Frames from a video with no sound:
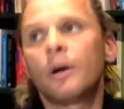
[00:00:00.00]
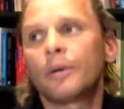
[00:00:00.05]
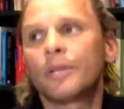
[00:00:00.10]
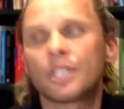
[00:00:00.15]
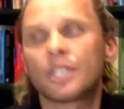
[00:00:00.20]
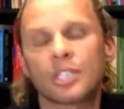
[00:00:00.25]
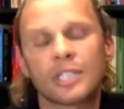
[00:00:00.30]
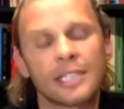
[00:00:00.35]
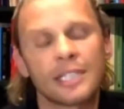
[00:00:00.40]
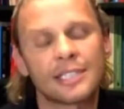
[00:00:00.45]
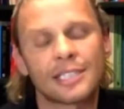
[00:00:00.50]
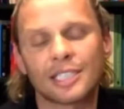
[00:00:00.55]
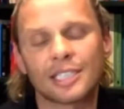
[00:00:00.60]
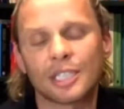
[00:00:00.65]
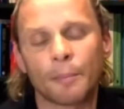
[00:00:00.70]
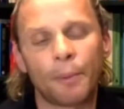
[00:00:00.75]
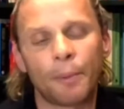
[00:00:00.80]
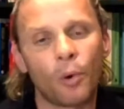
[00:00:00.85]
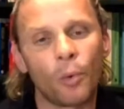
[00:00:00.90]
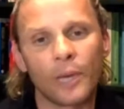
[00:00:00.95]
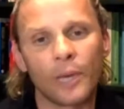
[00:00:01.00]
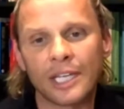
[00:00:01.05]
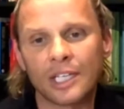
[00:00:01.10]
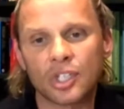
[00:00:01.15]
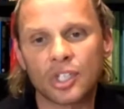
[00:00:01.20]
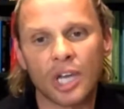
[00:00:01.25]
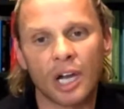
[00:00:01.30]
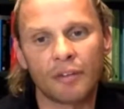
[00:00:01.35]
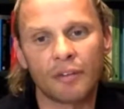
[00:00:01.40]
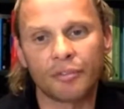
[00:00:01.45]
just need to support
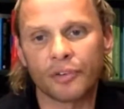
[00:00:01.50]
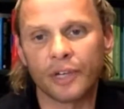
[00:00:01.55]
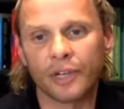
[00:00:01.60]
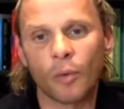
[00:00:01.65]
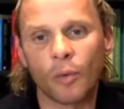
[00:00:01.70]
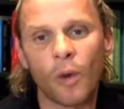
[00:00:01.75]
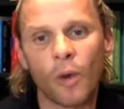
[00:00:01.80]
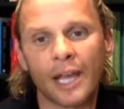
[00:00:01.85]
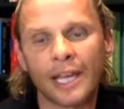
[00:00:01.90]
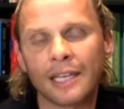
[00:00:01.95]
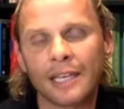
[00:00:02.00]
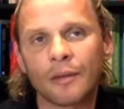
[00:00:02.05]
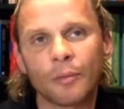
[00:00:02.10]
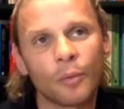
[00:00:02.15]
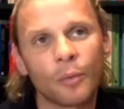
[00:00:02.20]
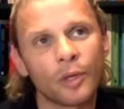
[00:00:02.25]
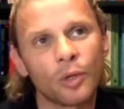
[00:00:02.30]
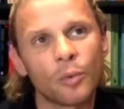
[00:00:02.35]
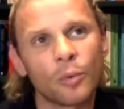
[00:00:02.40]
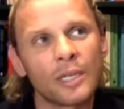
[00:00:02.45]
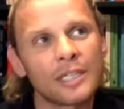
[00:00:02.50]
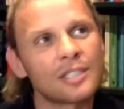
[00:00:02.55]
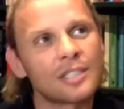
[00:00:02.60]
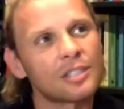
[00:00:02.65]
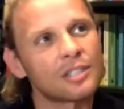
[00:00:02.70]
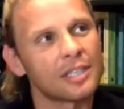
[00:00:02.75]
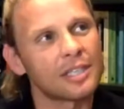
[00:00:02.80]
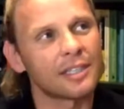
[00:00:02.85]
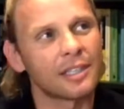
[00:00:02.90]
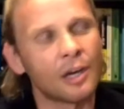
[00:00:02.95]
each other in a way that we always
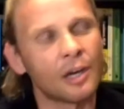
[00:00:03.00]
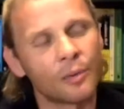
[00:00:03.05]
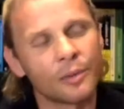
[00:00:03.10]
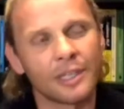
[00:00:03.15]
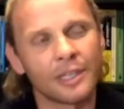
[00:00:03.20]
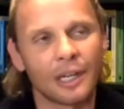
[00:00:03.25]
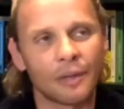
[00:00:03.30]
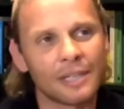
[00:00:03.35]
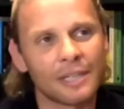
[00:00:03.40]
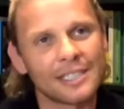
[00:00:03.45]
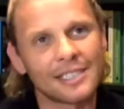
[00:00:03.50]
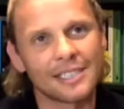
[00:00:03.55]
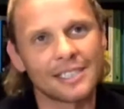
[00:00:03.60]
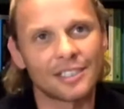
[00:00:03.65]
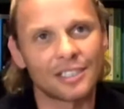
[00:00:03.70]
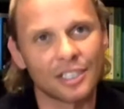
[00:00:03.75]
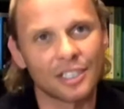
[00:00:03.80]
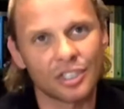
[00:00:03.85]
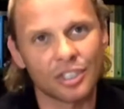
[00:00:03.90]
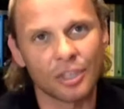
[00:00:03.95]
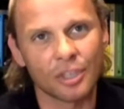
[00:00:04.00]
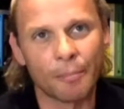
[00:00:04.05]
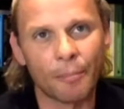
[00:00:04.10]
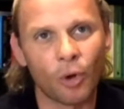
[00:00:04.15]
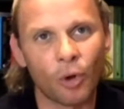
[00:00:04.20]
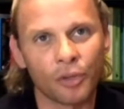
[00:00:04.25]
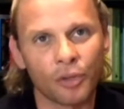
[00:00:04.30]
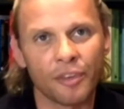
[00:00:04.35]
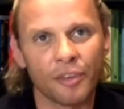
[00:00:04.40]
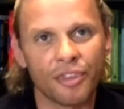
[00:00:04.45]
used to, this is just the
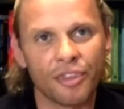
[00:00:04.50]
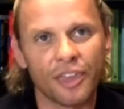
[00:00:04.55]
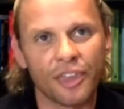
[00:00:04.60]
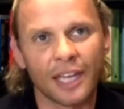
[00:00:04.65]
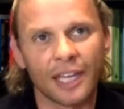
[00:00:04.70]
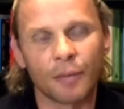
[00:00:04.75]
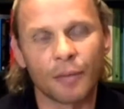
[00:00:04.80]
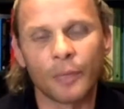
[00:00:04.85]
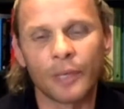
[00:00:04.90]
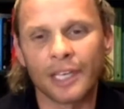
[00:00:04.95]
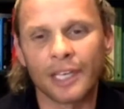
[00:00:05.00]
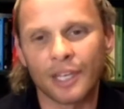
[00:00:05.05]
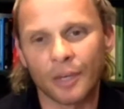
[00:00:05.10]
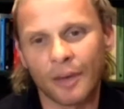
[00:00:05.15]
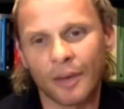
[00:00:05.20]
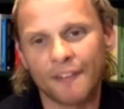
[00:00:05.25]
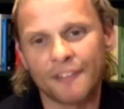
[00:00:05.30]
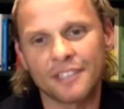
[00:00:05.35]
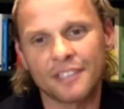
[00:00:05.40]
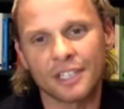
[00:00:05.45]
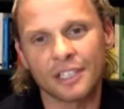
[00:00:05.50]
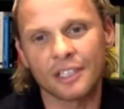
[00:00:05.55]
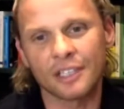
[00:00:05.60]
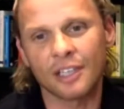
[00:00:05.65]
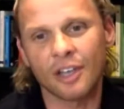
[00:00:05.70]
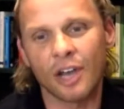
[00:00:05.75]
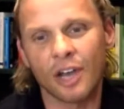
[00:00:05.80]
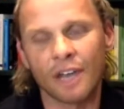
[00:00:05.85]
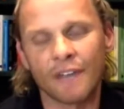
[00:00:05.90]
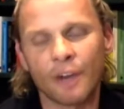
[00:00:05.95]
modern thing and we're going to have to
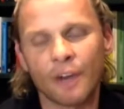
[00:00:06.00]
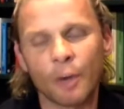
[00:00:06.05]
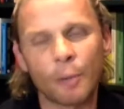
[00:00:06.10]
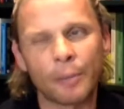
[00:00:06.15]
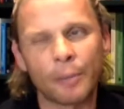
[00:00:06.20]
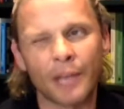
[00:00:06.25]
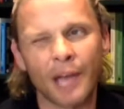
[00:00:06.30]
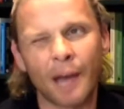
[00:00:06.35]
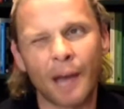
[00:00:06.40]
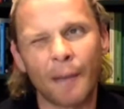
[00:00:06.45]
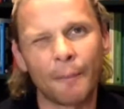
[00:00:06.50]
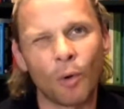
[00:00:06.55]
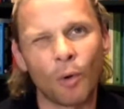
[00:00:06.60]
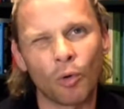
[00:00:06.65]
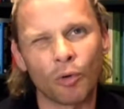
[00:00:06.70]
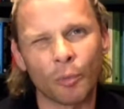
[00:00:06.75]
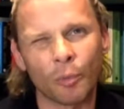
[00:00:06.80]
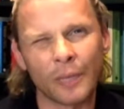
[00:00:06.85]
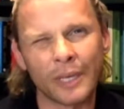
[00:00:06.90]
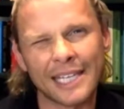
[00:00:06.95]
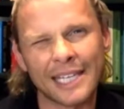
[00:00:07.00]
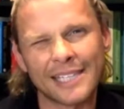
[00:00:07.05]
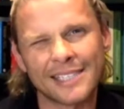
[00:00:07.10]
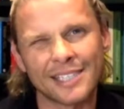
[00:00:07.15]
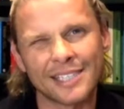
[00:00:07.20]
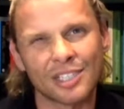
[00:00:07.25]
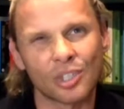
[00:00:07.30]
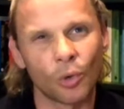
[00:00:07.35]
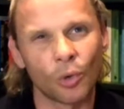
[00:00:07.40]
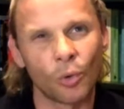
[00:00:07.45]
kind of open up more and we need
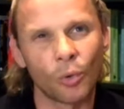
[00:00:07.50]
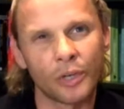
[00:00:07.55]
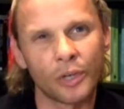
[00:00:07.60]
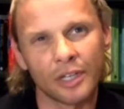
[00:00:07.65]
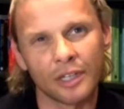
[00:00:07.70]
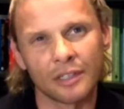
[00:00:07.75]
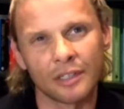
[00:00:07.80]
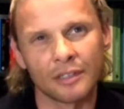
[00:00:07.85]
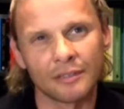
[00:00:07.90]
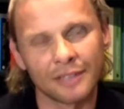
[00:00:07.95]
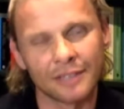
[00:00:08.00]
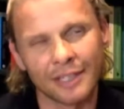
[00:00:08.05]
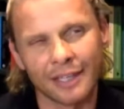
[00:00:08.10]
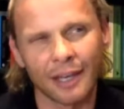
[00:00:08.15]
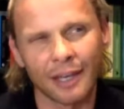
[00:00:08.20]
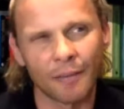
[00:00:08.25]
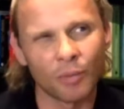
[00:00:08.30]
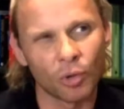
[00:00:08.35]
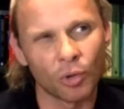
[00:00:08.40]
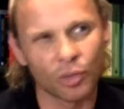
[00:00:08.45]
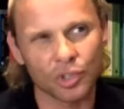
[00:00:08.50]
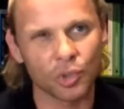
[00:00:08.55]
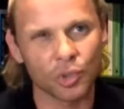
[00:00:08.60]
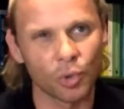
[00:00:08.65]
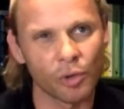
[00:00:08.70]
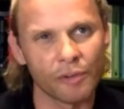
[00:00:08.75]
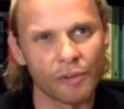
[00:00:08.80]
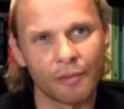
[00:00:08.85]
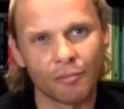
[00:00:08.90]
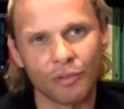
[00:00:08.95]
to talk. And yeah, I'm not
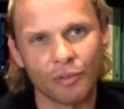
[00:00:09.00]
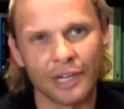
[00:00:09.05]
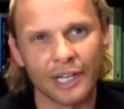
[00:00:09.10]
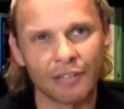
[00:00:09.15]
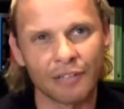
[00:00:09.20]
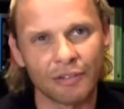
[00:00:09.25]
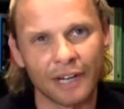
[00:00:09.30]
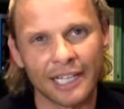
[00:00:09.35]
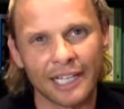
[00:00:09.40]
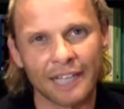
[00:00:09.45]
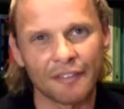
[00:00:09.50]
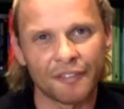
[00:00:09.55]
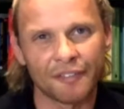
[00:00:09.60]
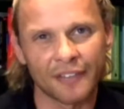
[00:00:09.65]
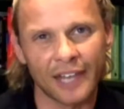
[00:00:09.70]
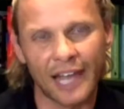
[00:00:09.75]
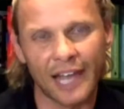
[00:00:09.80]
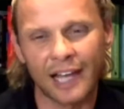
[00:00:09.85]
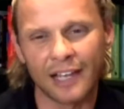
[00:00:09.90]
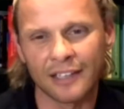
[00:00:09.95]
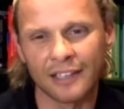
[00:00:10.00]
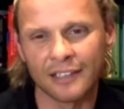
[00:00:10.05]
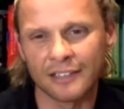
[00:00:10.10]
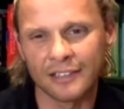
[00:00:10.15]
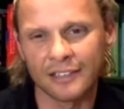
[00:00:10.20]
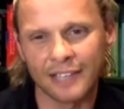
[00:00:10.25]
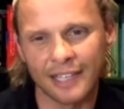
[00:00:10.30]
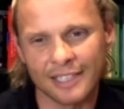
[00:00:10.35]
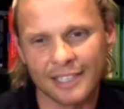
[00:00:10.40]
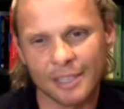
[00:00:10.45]
sure if I'm really ready for that.
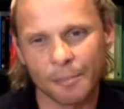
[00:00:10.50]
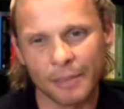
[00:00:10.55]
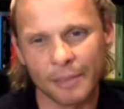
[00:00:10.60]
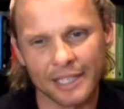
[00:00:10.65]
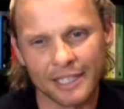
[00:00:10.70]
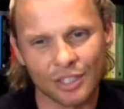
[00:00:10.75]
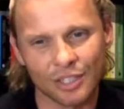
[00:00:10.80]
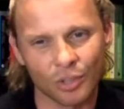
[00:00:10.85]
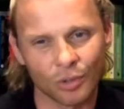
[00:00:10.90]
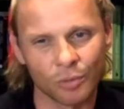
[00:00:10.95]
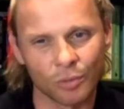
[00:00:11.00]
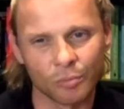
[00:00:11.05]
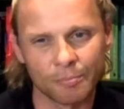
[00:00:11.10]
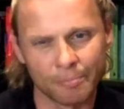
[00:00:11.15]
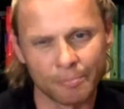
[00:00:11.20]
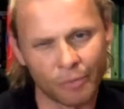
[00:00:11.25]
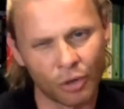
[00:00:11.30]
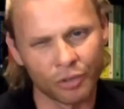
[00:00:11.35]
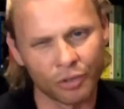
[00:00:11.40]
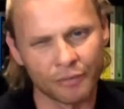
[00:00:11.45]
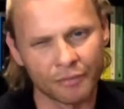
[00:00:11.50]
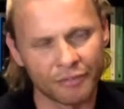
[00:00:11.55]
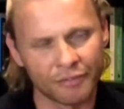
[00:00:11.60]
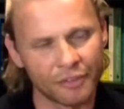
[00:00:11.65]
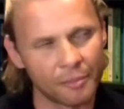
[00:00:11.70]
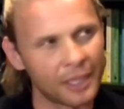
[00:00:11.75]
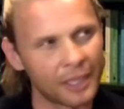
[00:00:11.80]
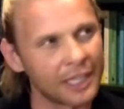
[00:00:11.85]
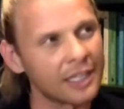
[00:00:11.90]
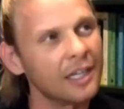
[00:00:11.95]
And that's a bit too modern
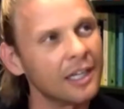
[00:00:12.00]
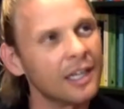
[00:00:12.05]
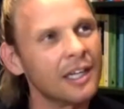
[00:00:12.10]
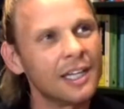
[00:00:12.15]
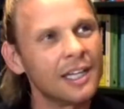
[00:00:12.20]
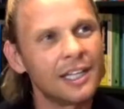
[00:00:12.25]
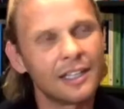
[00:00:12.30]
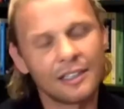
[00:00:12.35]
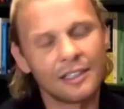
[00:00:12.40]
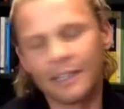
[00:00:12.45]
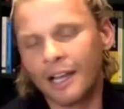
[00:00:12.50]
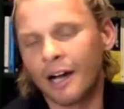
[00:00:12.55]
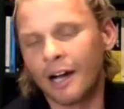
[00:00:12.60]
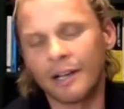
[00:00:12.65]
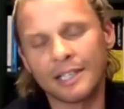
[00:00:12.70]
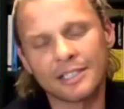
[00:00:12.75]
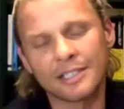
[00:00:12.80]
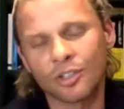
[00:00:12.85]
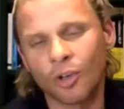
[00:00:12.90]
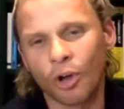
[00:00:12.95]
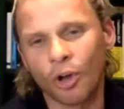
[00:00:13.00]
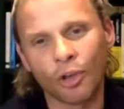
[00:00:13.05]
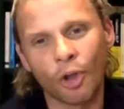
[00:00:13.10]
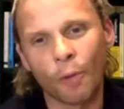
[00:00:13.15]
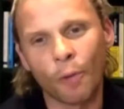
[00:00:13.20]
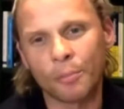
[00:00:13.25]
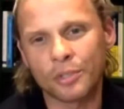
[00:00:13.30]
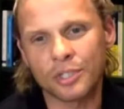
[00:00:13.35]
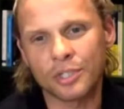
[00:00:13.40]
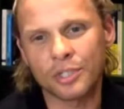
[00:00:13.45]
for me. No, it's not an
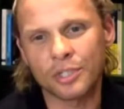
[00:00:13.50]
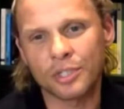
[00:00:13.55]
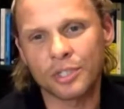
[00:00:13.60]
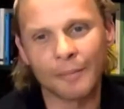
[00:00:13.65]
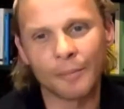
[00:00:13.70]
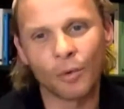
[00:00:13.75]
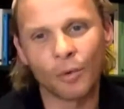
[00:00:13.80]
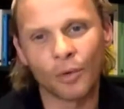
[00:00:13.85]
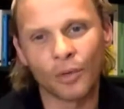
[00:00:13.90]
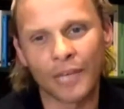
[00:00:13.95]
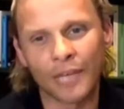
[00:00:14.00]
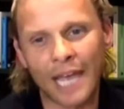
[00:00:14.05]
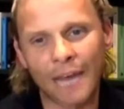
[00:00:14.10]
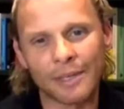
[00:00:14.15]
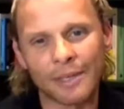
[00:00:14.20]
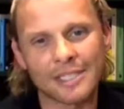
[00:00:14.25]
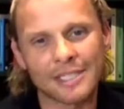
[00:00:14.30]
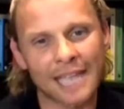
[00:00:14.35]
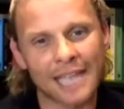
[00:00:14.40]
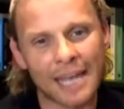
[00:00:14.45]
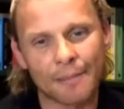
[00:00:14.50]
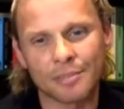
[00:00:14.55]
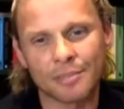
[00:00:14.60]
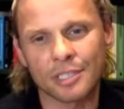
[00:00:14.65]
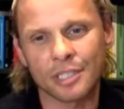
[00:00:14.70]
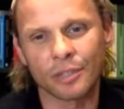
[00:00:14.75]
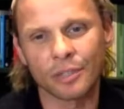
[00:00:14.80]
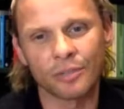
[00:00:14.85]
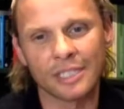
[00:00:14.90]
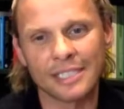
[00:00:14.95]
option anymore. Now it's an
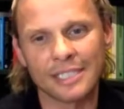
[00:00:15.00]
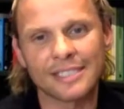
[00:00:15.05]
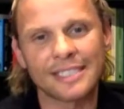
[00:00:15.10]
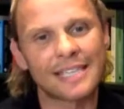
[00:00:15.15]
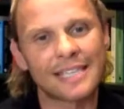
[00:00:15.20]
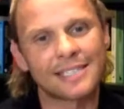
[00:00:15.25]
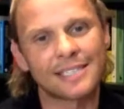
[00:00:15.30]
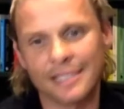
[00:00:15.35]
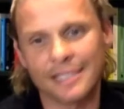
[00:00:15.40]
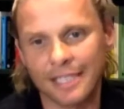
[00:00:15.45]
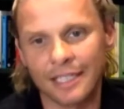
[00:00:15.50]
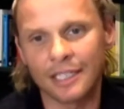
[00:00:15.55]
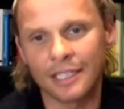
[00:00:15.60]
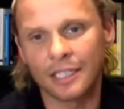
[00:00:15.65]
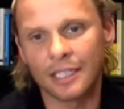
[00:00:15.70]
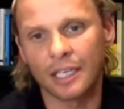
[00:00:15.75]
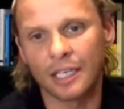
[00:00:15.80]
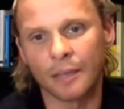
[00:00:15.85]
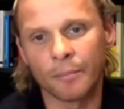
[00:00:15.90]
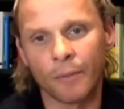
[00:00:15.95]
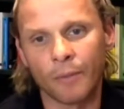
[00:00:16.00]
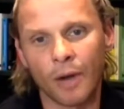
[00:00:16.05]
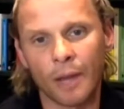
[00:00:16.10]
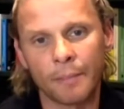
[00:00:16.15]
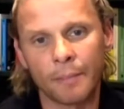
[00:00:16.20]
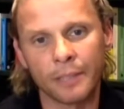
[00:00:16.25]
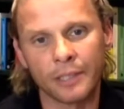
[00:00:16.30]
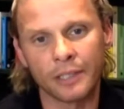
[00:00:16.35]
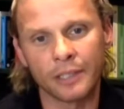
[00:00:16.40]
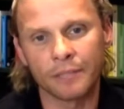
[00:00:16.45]
absolute necessity, in my
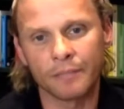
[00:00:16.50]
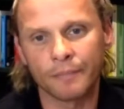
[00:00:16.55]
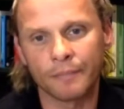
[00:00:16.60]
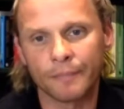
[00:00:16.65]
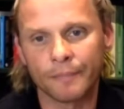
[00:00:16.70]
opinion.